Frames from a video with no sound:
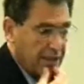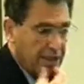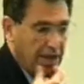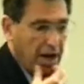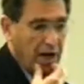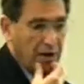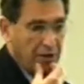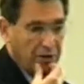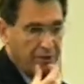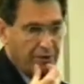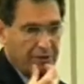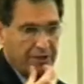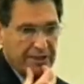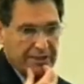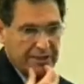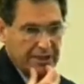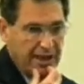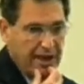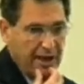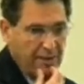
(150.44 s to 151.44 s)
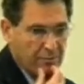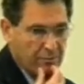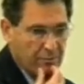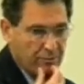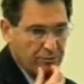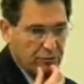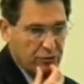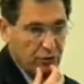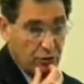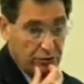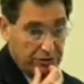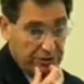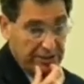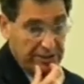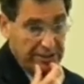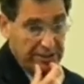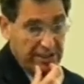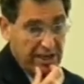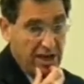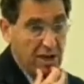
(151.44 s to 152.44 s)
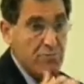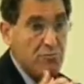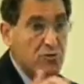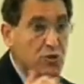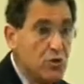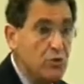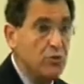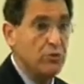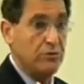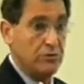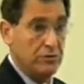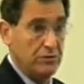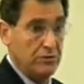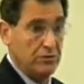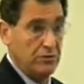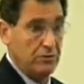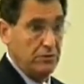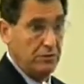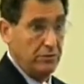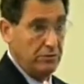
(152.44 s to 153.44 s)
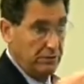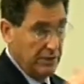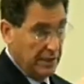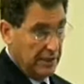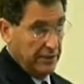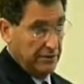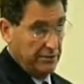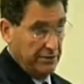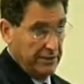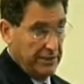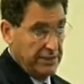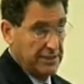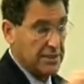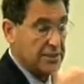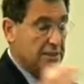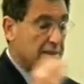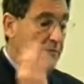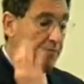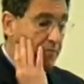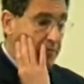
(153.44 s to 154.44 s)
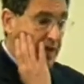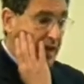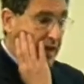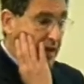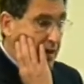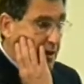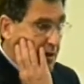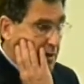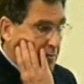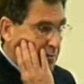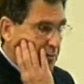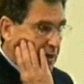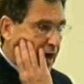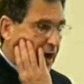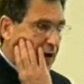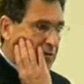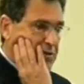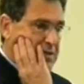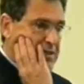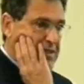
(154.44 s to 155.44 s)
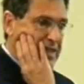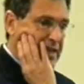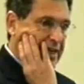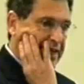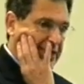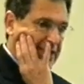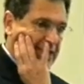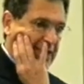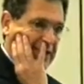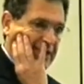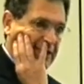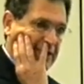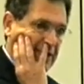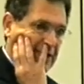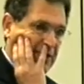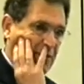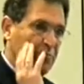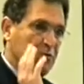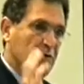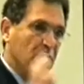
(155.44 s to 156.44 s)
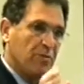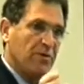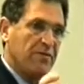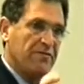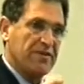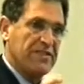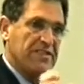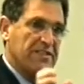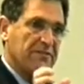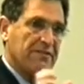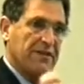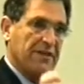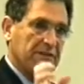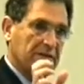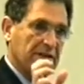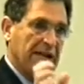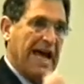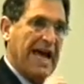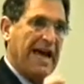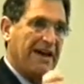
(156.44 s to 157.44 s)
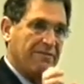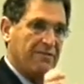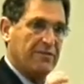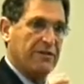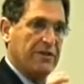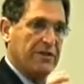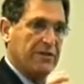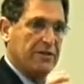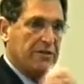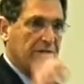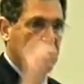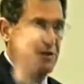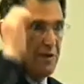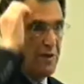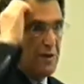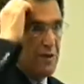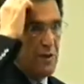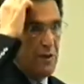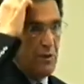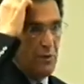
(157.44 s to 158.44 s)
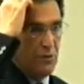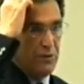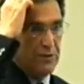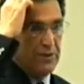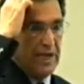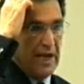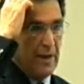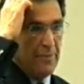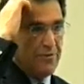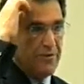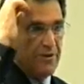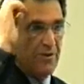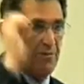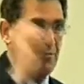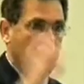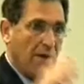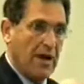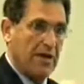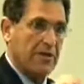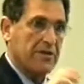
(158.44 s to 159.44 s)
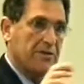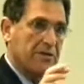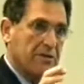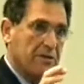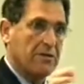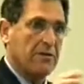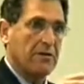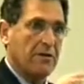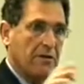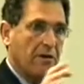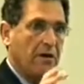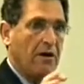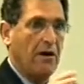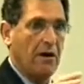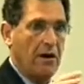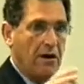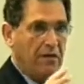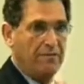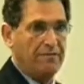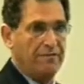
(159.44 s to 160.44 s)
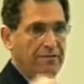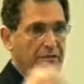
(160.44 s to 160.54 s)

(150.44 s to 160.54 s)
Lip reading: argue that I'm totally immune to that criticism, but I would say that the pupil fixed effect on average would capture much of